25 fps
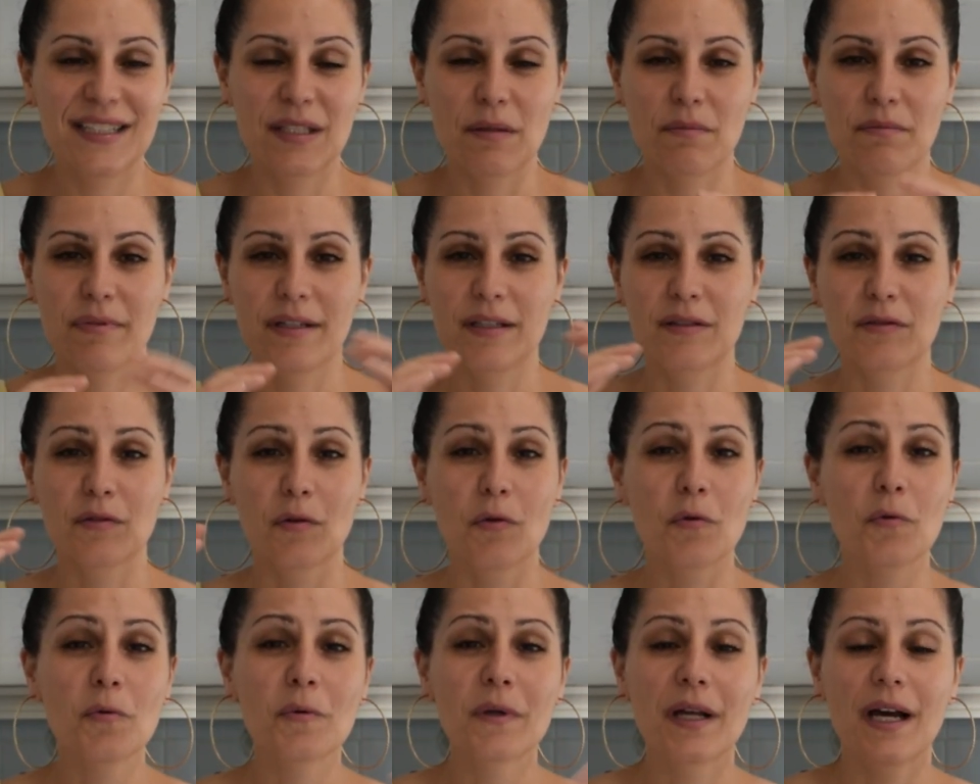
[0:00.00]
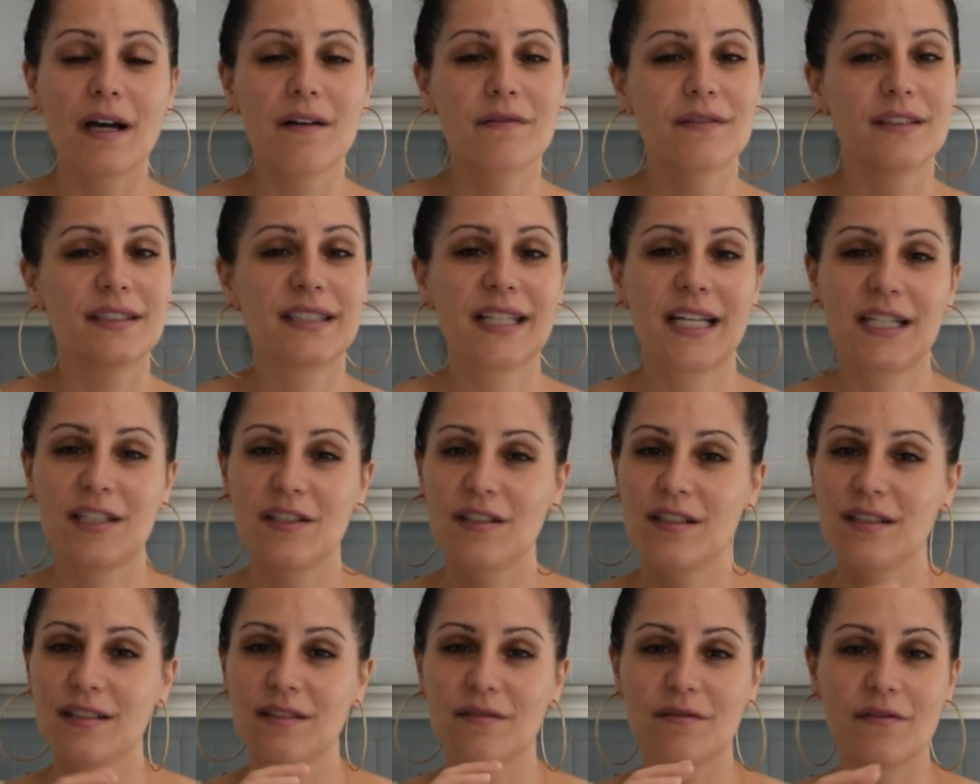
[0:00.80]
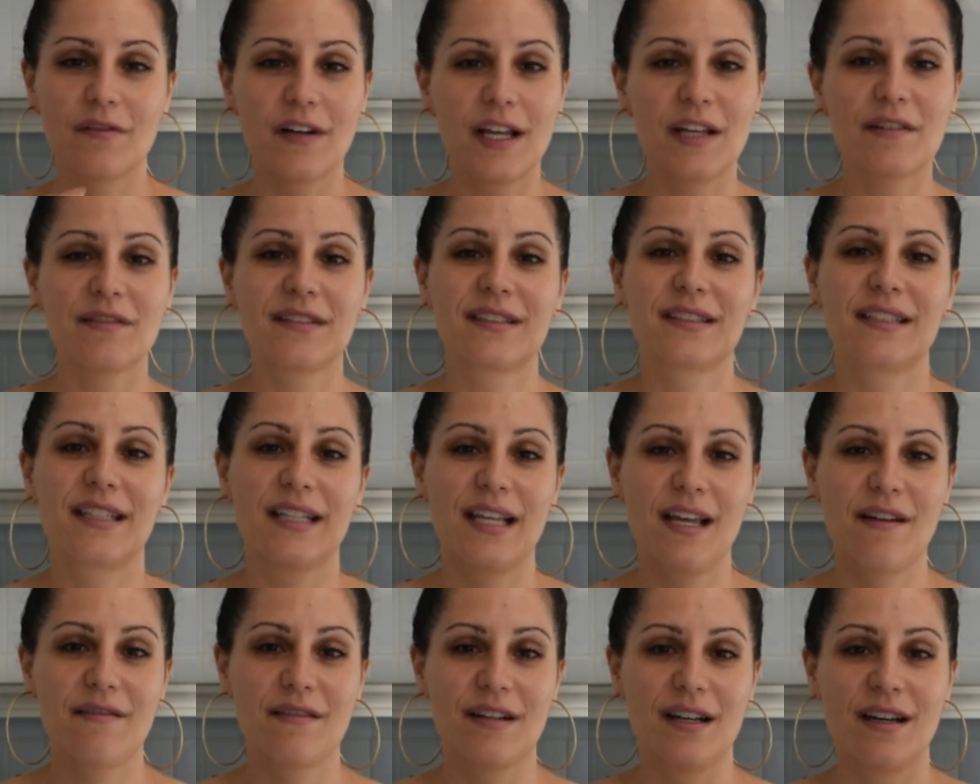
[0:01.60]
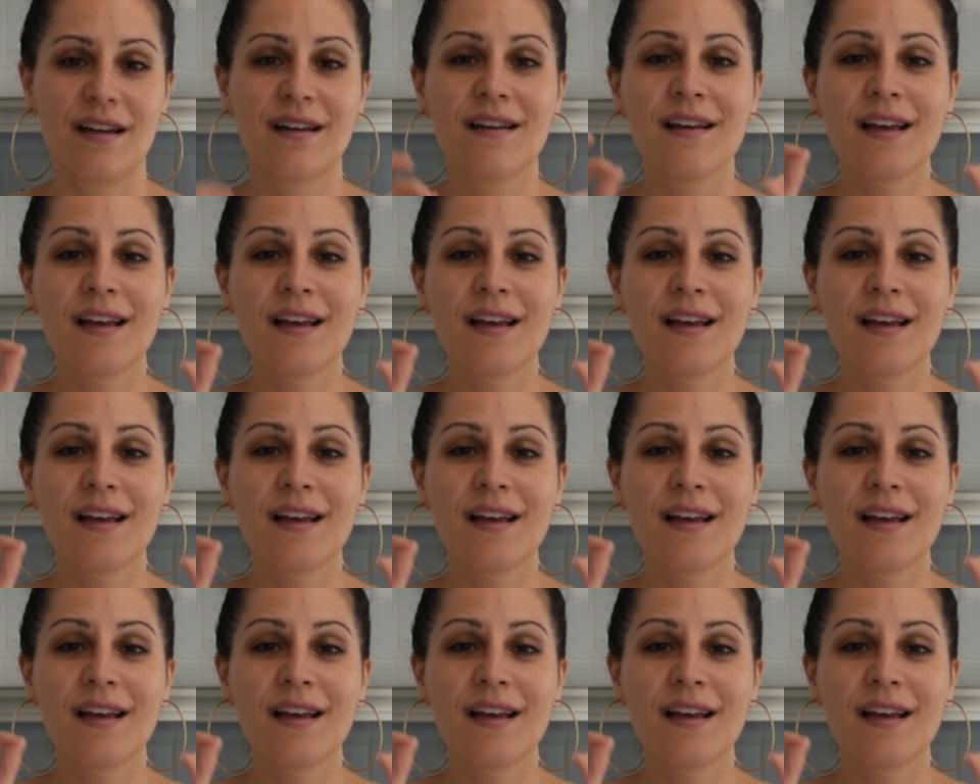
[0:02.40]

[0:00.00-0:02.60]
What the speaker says: it brings all the other textures and flavours together